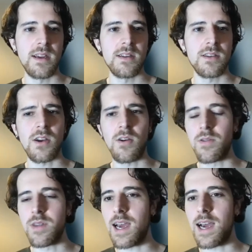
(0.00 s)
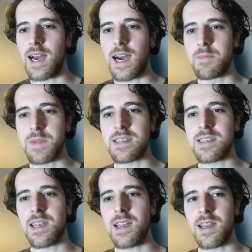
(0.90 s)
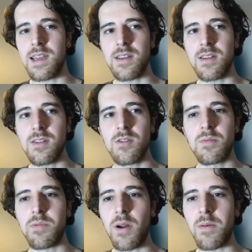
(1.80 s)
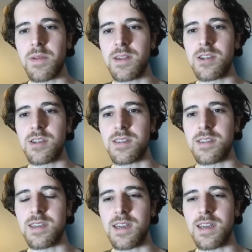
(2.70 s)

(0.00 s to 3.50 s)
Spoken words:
So yeah, I'm guessing you'd probably just,